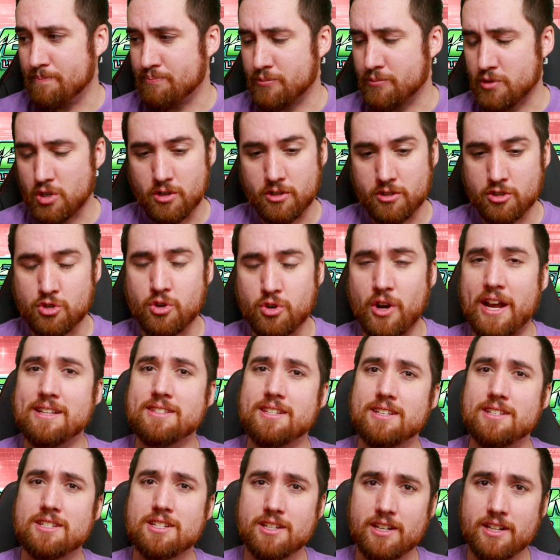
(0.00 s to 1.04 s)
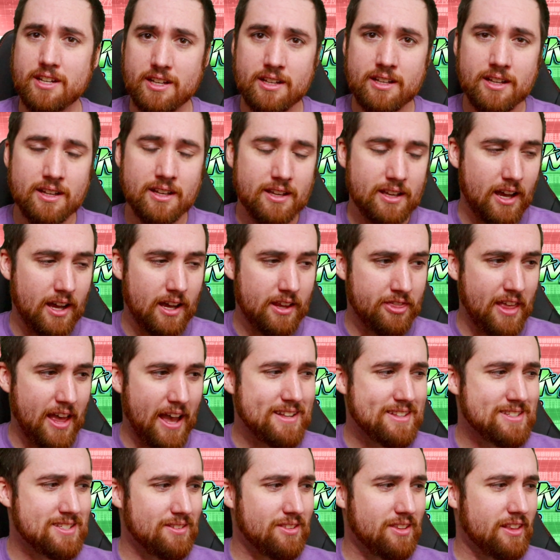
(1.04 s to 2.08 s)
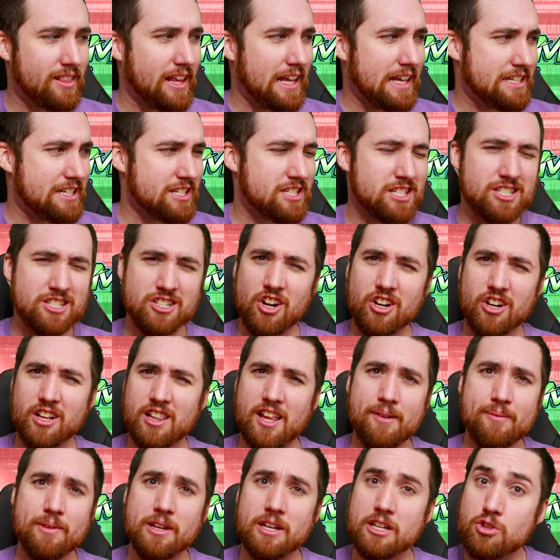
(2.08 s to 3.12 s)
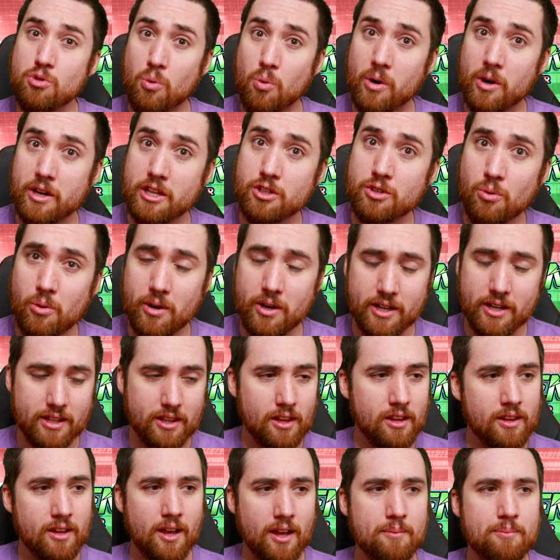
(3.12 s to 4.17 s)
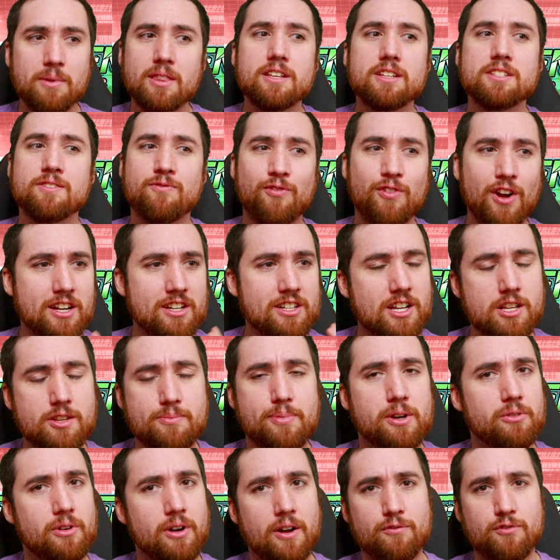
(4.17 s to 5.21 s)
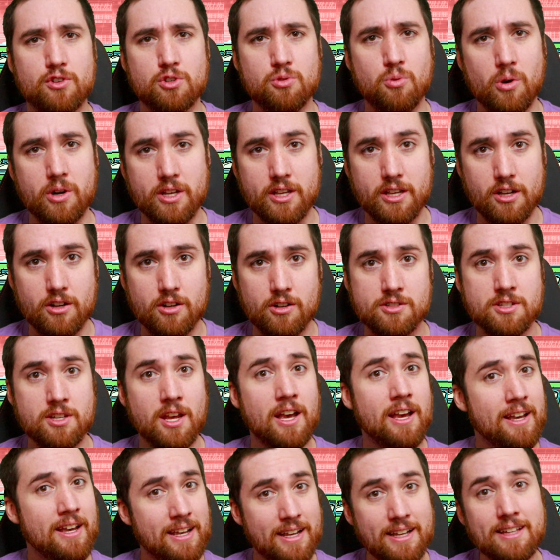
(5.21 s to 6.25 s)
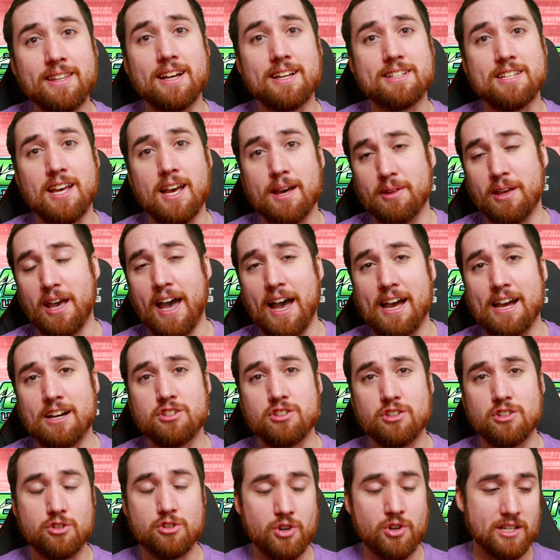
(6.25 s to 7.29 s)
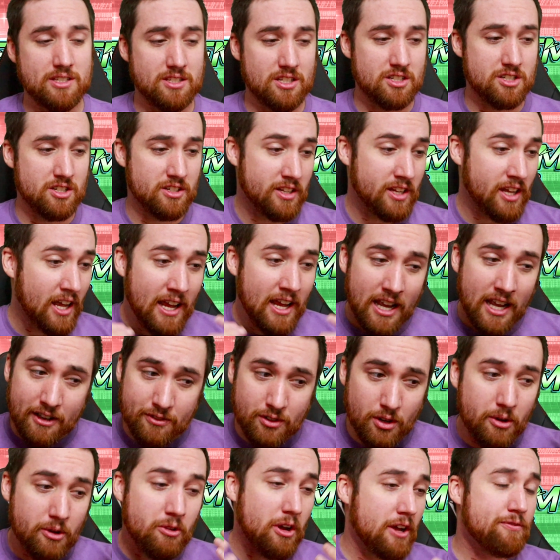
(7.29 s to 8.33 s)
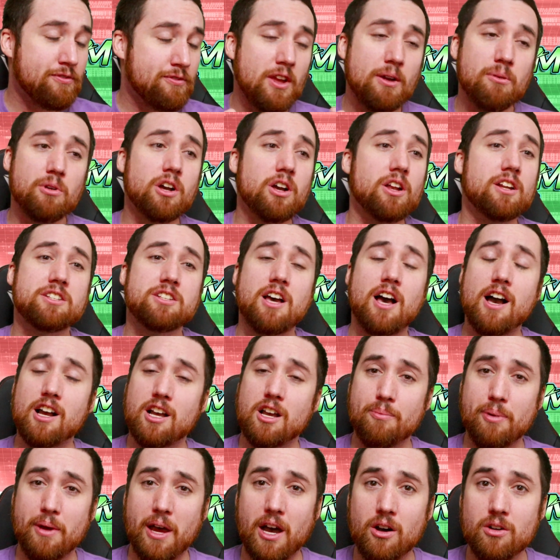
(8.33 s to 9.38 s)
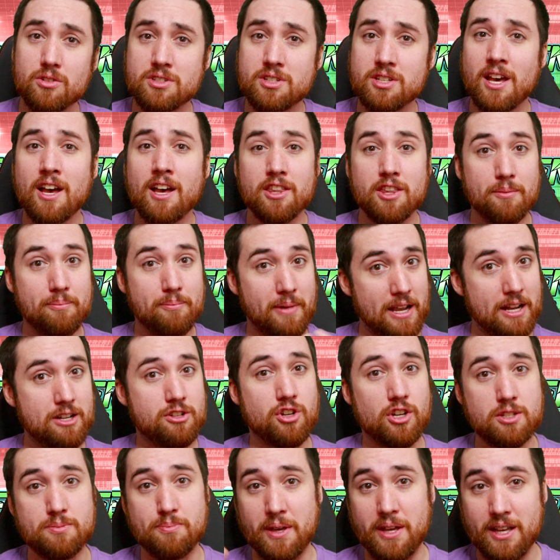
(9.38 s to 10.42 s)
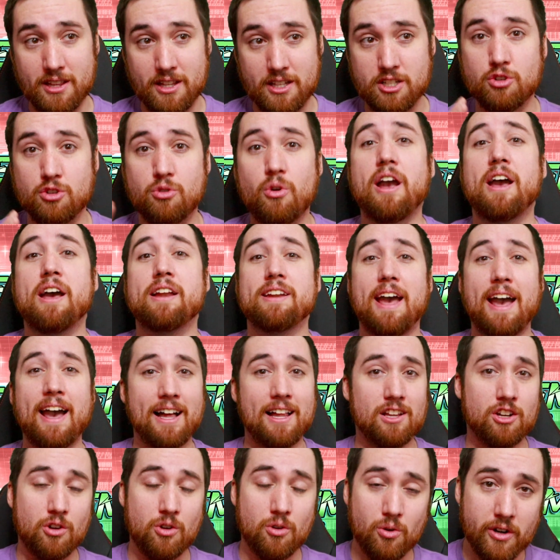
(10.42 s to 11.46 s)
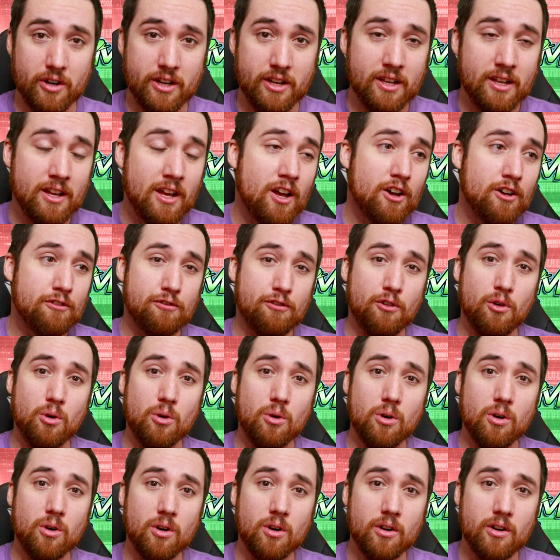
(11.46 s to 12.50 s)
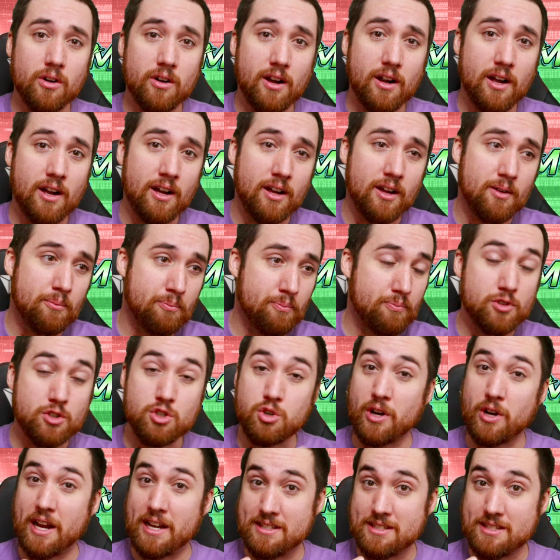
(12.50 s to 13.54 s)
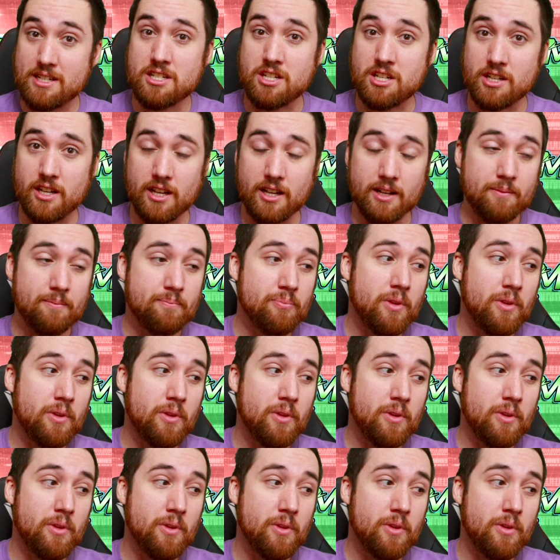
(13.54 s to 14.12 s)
transitioning. That's something they just started claiming in 2020. I mean, this franchise has been around for 20 years. In that time, they actually transitioned. If they were going to talk about the Matrix being this grand allegory for transitioning,